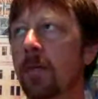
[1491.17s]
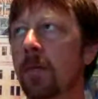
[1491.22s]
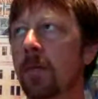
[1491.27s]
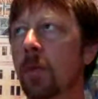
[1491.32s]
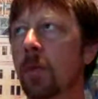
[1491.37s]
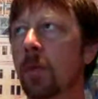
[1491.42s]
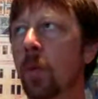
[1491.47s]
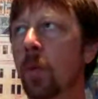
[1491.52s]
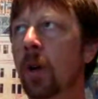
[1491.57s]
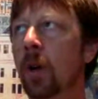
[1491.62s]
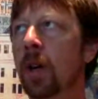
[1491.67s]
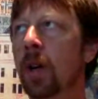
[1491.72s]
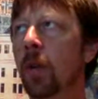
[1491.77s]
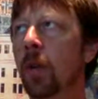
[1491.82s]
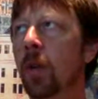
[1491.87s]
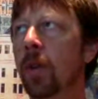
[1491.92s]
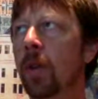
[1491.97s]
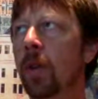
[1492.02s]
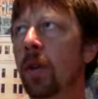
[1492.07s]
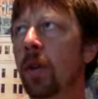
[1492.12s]
working
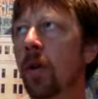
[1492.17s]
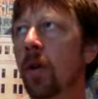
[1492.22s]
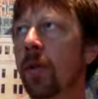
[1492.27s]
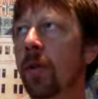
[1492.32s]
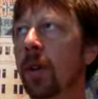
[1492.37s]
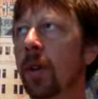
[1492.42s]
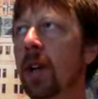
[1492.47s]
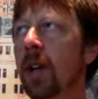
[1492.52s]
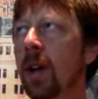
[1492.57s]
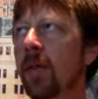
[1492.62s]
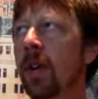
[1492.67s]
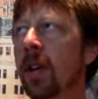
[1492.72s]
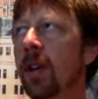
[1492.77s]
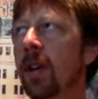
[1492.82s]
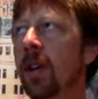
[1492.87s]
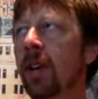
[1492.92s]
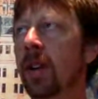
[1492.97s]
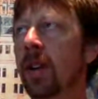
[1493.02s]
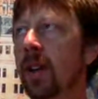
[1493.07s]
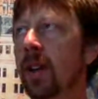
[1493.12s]
with content
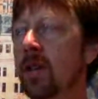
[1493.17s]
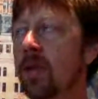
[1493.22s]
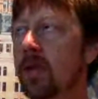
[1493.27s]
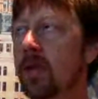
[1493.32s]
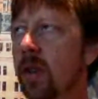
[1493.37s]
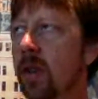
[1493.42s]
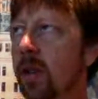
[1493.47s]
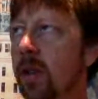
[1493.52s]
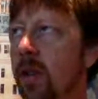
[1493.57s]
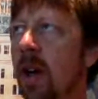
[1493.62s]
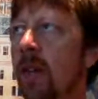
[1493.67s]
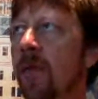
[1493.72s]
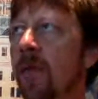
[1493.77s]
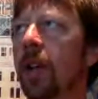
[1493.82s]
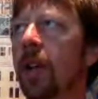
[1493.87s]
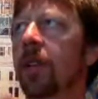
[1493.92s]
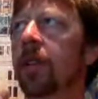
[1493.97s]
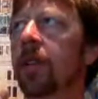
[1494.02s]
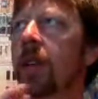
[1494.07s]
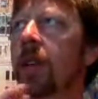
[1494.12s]
governance and internet
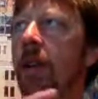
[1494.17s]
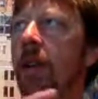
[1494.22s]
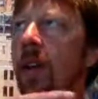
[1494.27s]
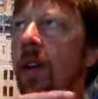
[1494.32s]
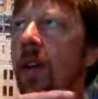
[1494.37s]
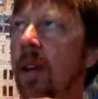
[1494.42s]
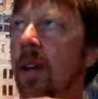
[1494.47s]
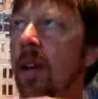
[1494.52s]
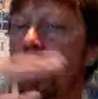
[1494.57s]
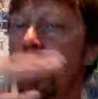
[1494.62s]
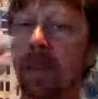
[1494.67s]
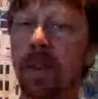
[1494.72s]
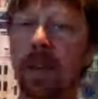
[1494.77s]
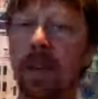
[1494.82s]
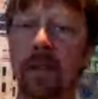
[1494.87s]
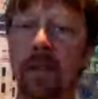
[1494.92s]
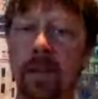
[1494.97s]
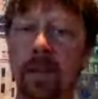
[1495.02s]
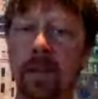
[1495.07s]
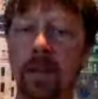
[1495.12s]
governance and the
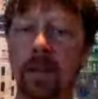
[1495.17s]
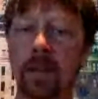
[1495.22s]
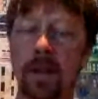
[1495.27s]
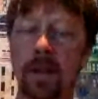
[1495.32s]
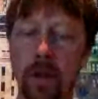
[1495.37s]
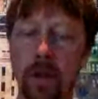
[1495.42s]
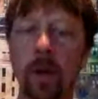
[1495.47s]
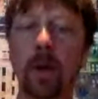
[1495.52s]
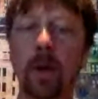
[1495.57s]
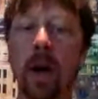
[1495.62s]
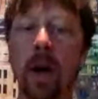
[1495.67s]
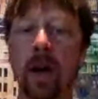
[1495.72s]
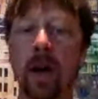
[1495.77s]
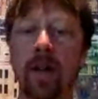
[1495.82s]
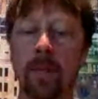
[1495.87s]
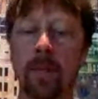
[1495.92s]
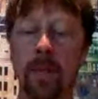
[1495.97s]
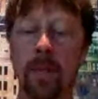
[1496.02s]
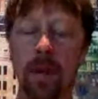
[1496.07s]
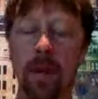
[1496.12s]
things that you and I
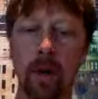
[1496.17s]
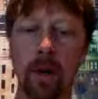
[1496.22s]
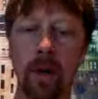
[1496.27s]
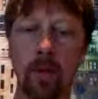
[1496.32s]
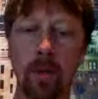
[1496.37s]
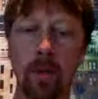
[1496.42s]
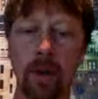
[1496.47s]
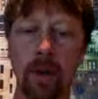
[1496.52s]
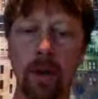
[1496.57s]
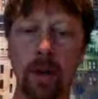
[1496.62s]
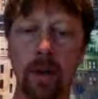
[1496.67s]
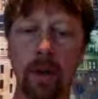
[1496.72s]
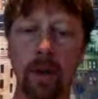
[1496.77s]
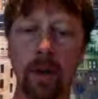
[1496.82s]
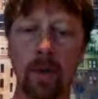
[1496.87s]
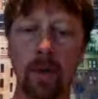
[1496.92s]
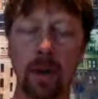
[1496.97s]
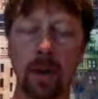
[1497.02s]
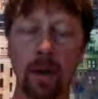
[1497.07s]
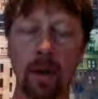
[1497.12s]
have been working with
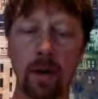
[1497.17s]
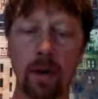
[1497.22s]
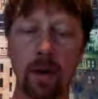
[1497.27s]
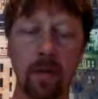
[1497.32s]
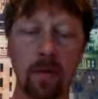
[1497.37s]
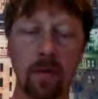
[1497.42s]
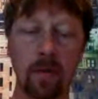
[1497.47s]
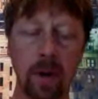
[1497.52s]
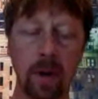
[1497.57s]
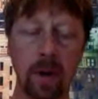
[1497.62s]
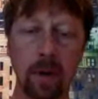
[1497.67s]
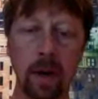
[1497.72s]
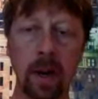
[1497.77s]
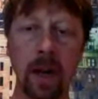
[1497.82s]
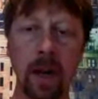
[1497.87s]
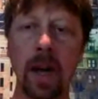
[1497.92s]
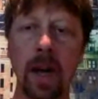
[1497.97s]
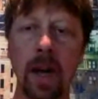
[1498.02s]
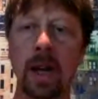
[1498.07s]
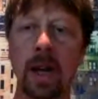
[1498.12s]
quite frequently,
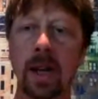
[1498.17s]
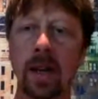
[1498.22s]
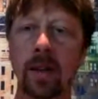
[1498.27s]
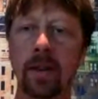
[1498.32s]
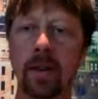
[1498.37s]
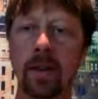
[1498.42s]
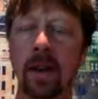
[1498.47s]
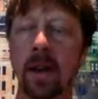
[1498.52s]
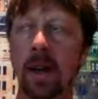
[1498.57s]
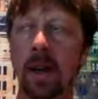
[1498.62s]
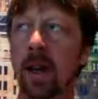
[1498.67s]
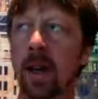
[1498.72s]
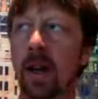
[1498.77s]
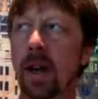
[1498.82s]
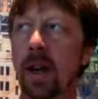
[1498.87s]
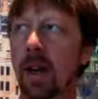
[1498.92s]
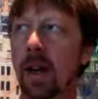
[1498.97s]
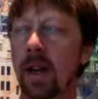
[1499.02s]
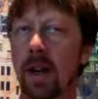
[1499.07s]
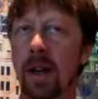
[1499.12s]
is that
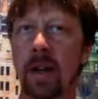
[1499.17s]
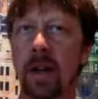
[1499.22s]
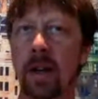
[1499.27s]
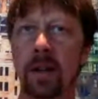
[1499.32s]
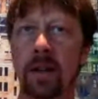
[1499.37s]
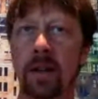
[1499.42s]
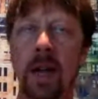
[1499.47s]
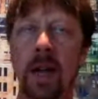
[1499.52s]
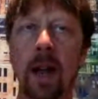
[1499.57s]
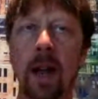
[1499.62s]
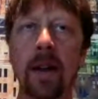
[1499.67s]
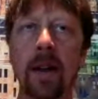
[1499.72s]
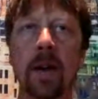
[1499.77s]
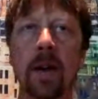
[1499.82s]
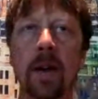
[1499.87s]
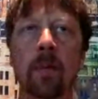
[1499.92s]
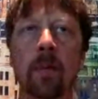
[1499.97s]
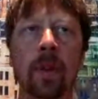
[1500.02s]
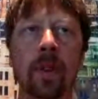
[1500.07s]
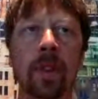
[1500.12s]
in
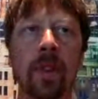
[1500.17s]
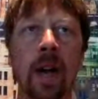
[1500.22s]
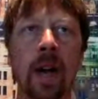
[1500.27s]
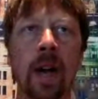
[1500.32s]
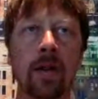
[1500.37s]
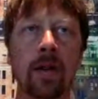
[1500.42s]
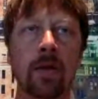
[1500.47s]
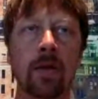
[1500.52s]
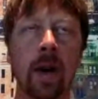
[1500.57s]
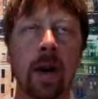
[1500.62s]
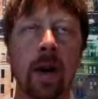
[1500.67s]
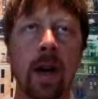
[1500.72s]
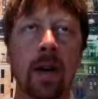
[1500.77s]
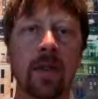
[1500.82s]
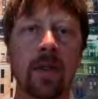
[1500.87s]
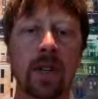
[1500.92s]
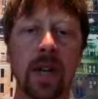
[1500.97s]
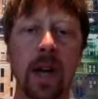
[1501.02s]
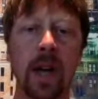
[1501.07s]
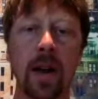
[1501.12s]
tandem with that, you
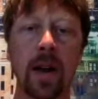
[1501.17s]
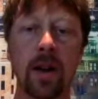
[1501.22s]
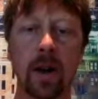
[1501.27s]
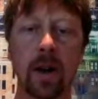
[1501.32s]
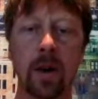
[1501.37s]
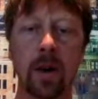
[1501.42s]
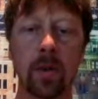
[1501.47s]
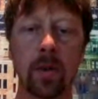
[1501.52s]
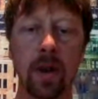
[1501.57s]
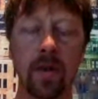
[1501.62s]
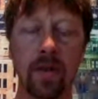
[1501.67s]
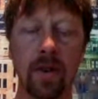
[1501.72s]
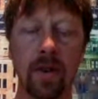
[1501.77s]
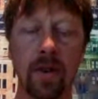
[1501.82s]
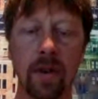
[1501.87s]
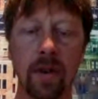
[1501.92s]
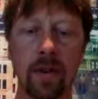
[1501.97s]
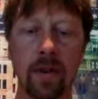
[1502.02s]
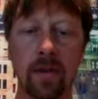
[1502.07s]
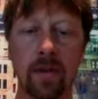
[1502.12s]
have shadow
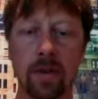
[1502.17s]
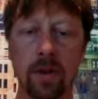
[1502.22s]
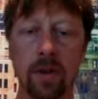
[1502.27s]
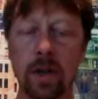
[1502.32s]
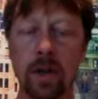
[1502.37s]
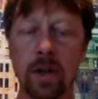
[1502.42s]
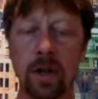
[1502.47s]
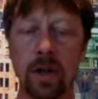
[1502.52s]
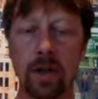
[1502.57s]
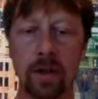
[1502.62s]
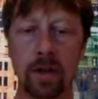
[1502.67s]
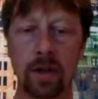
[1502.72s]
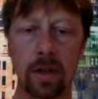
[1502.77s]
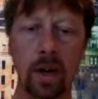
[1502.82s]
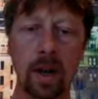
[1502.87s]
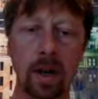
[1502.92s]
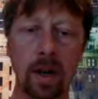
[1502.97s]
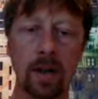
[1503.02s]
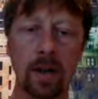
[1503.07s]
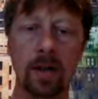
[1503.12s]
governance structures,
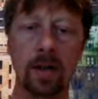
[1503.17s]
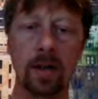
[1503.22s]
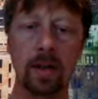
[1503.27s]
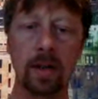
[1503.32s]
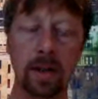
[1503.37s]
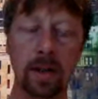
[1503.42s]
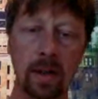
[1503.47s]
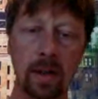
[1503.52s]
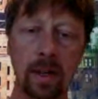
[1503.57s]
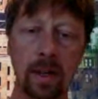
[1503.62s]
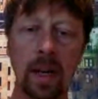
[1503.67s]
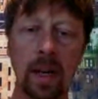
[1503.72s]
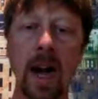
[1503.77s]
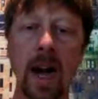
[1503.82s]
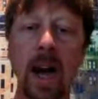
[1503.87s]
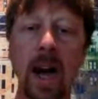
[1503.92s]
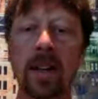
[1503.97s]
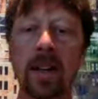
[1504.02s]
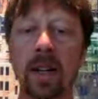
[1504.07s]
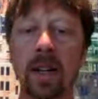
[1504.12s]
as
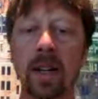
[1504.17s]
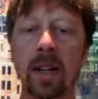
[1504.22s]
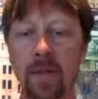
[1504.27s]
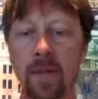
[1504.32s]
the IT